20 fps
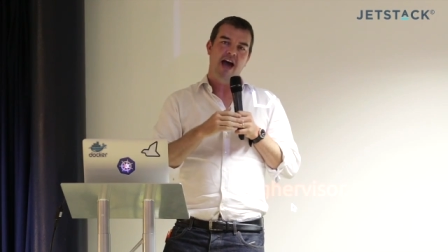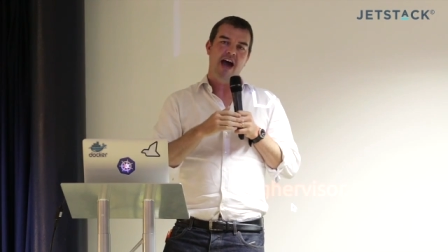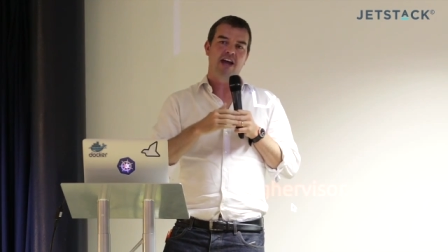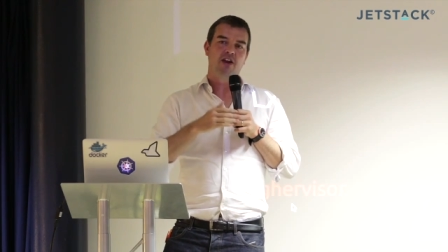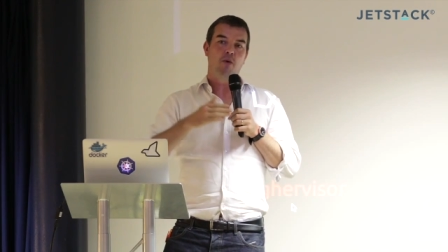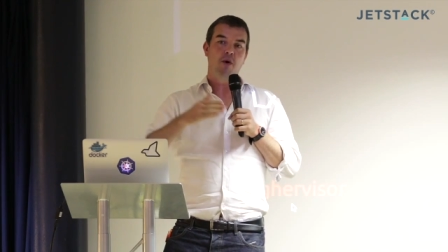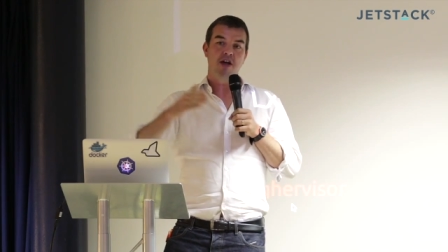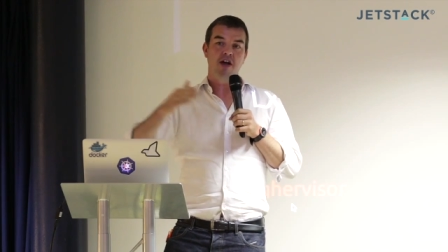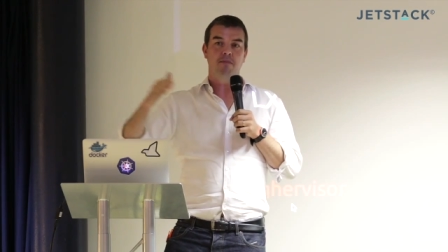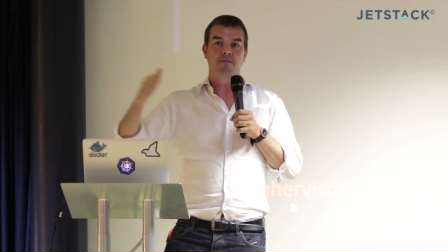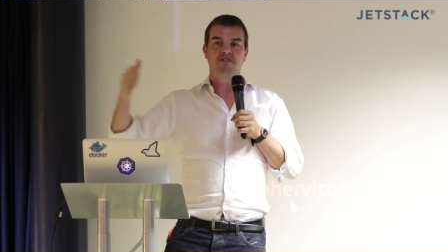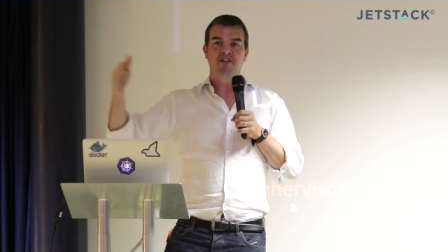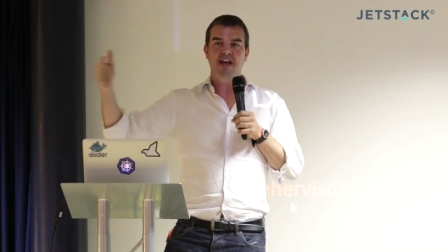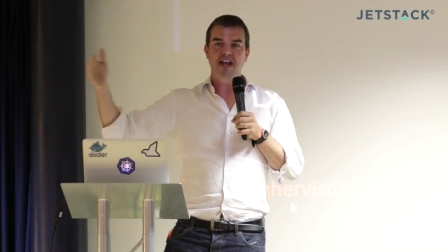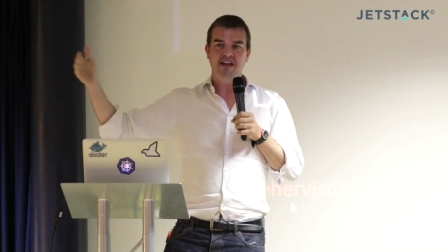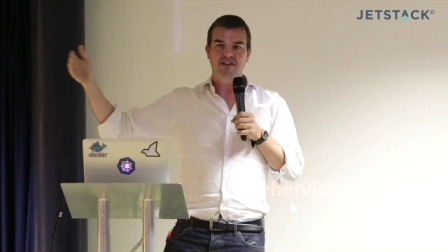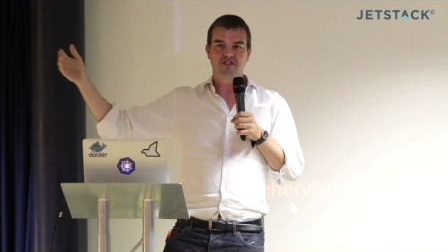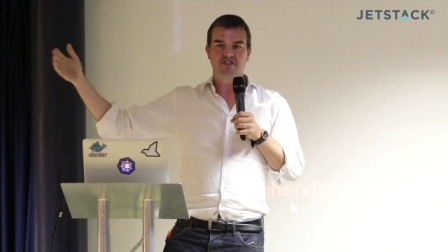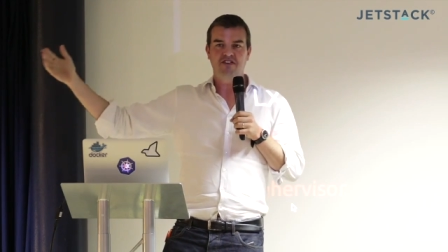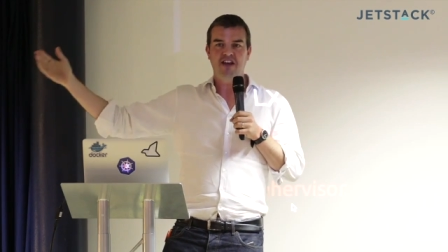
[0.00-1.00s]
how do I
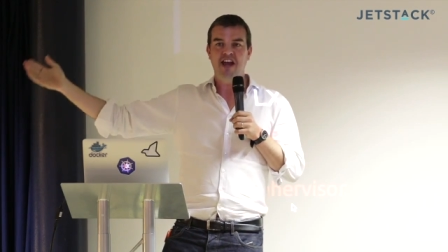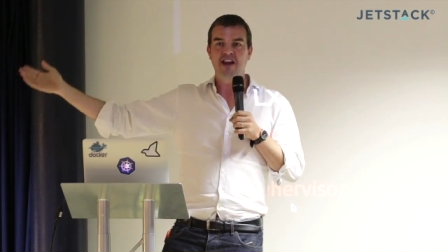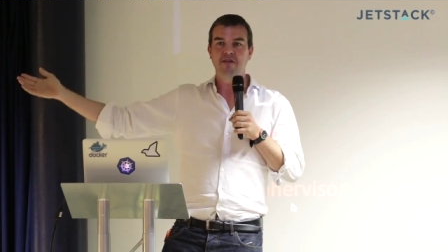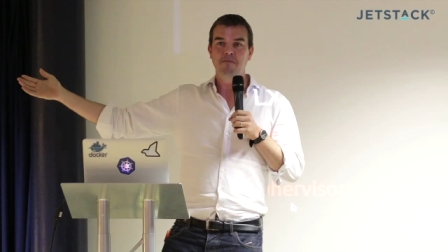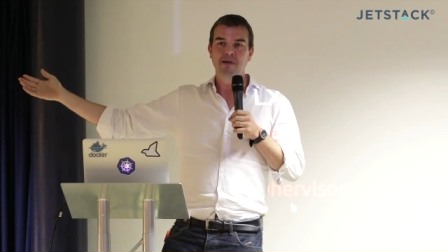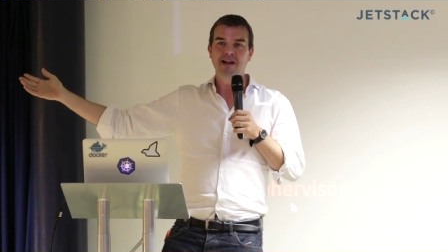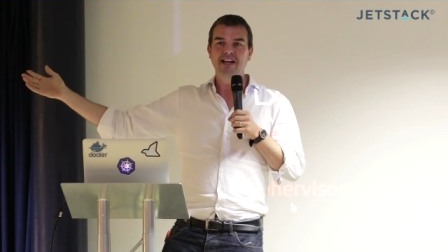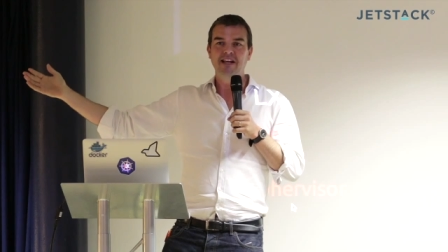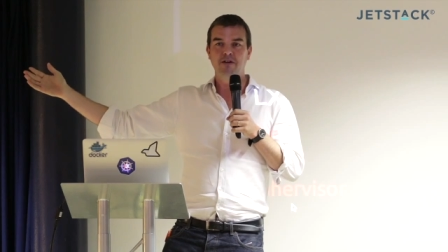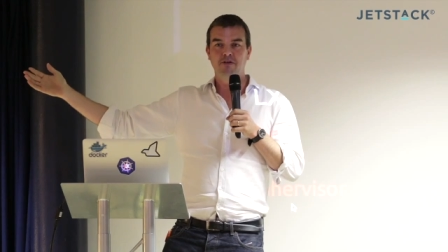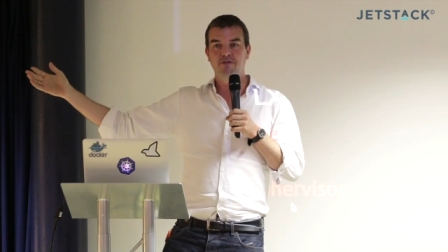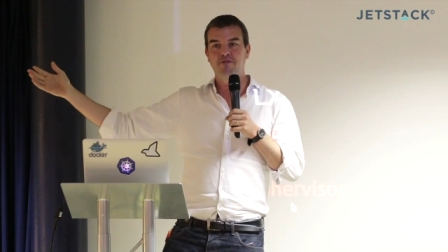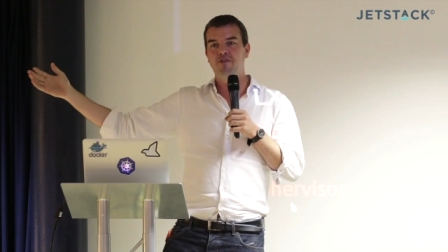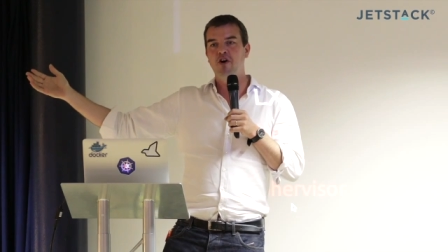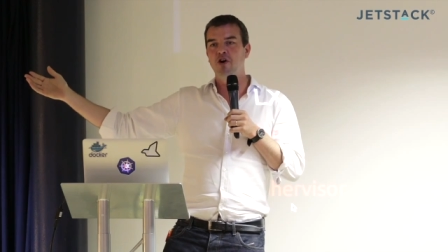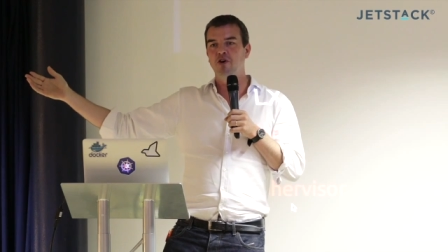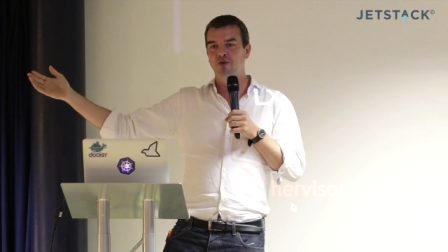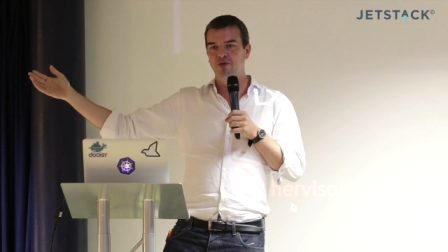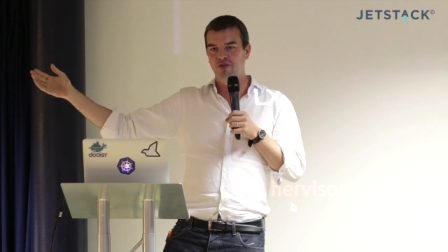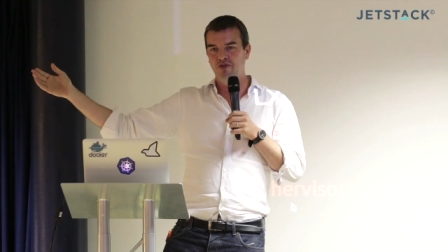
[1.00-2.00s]
update 10 million
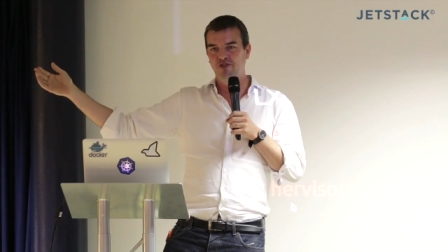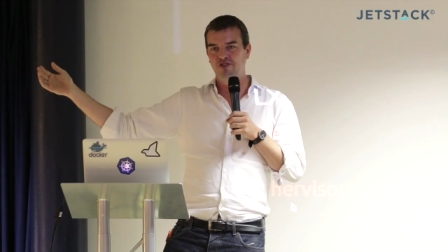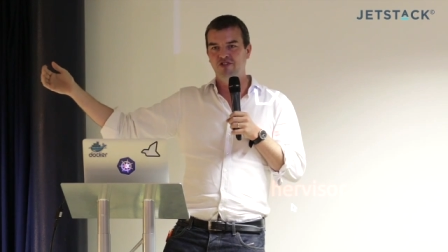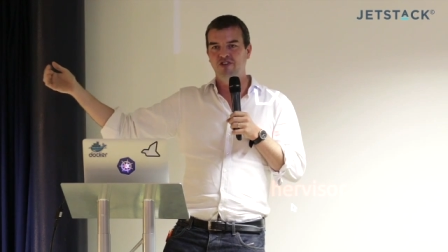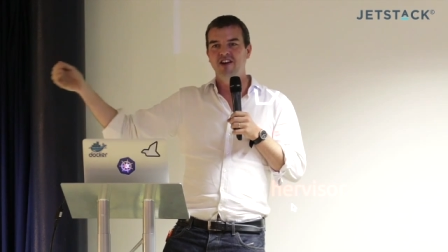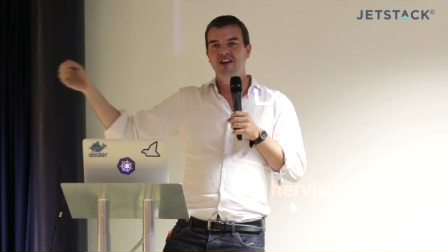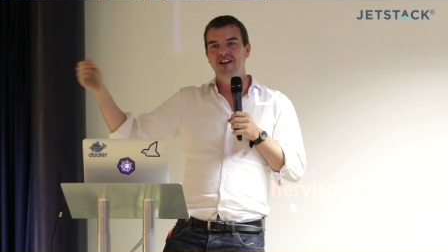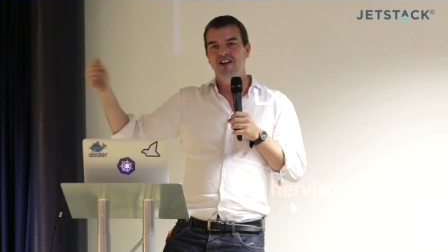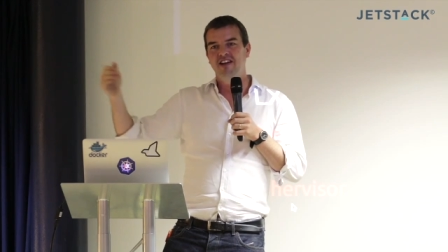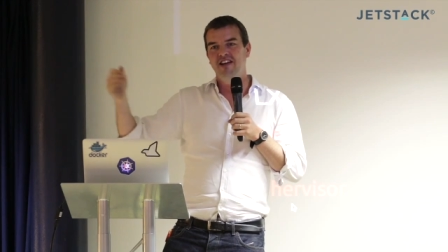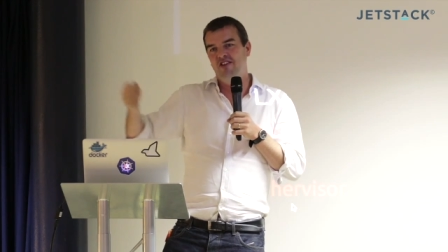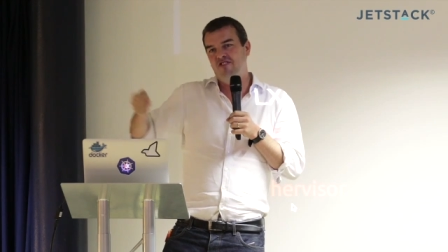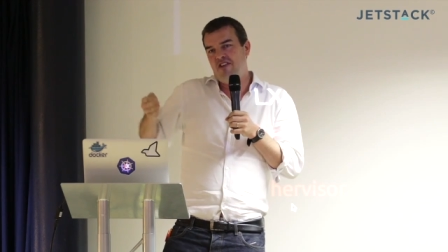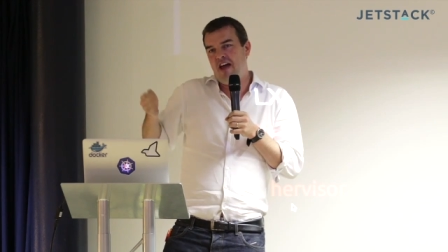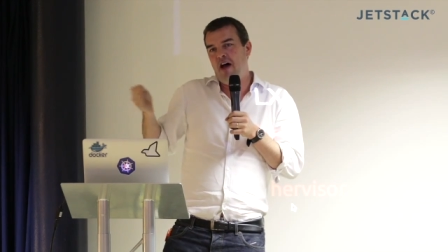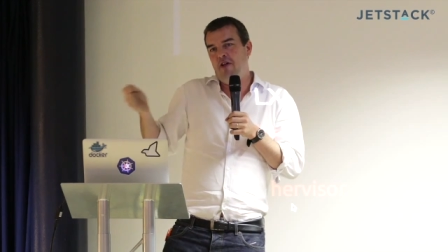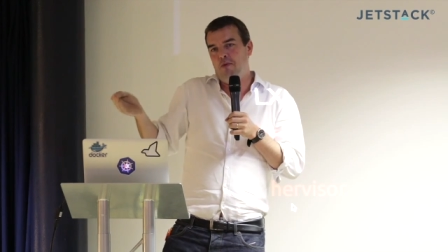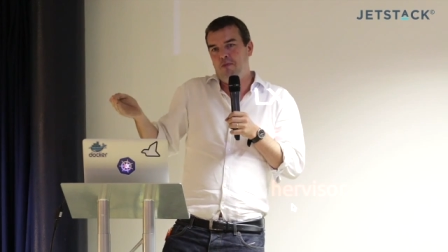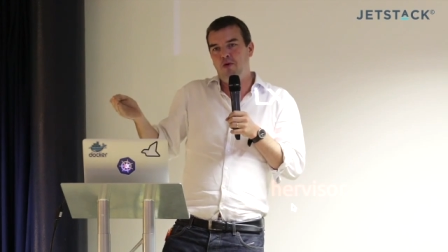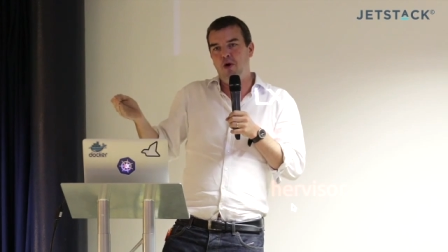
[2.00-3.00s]
phones, is
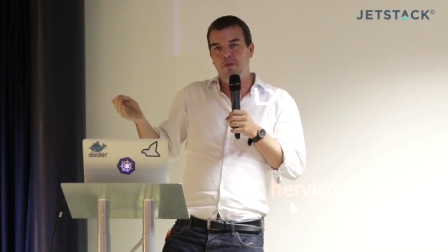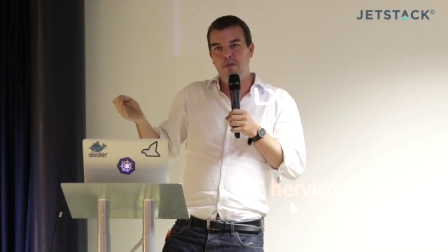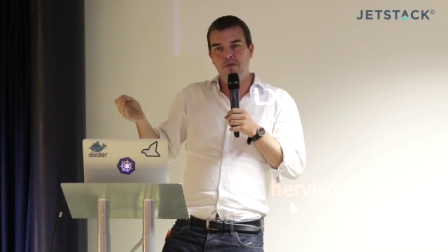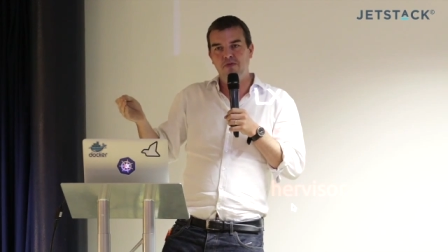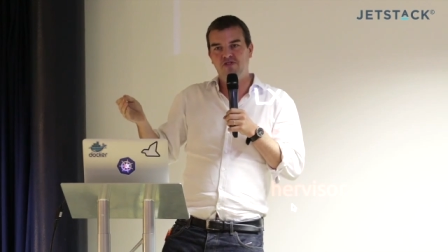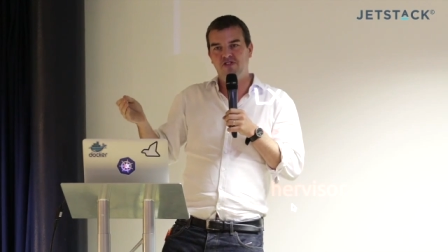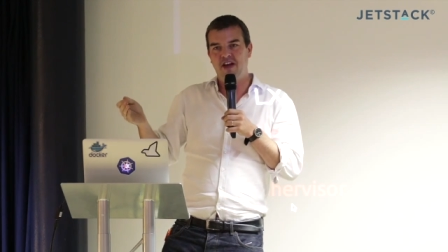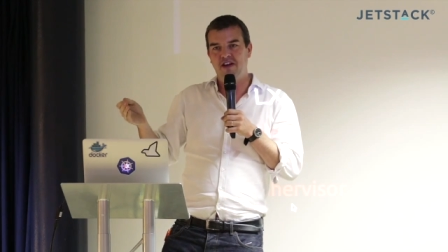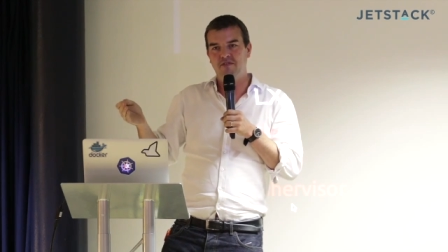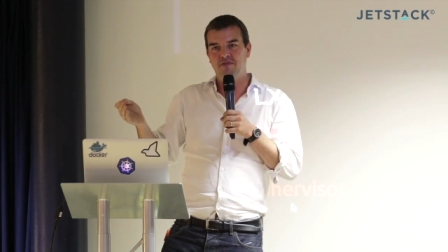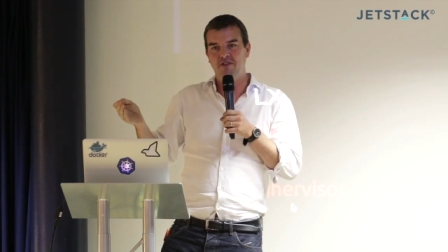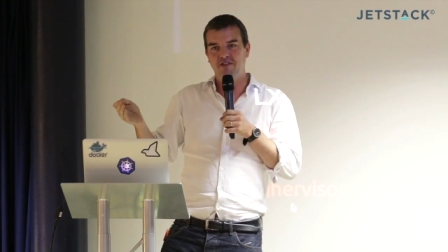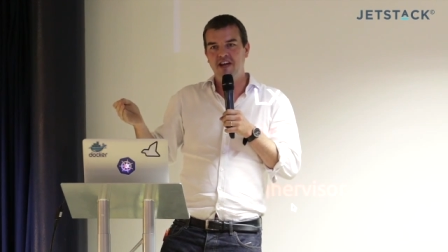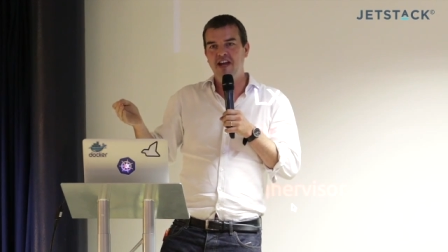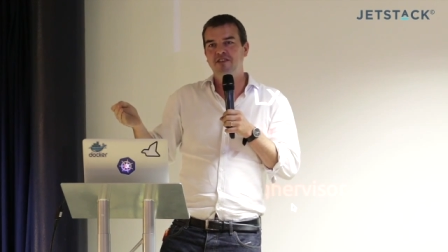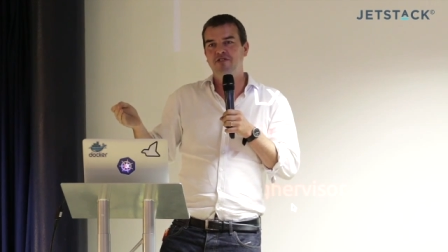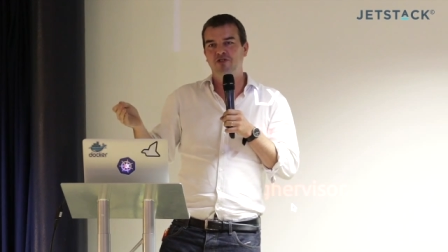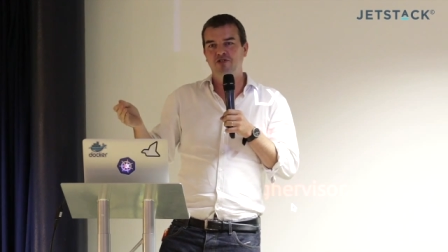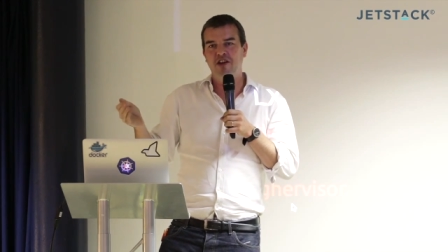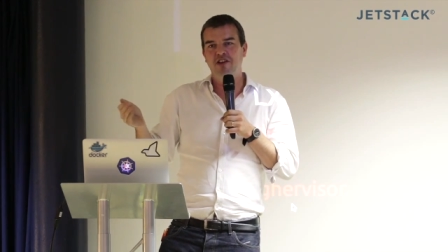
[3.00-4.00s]
now the problem set of the
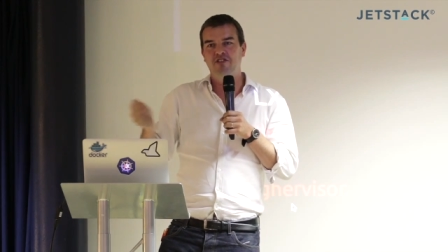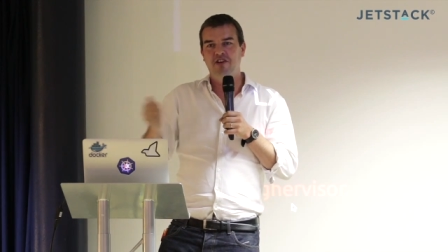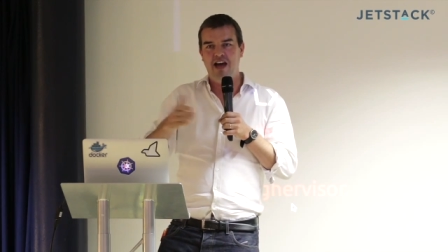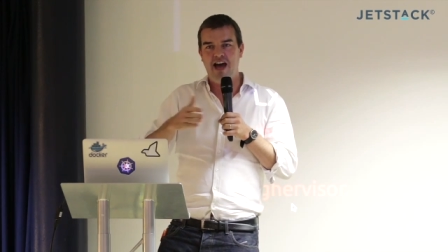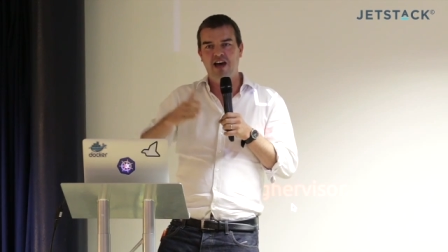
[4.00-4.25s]
data center.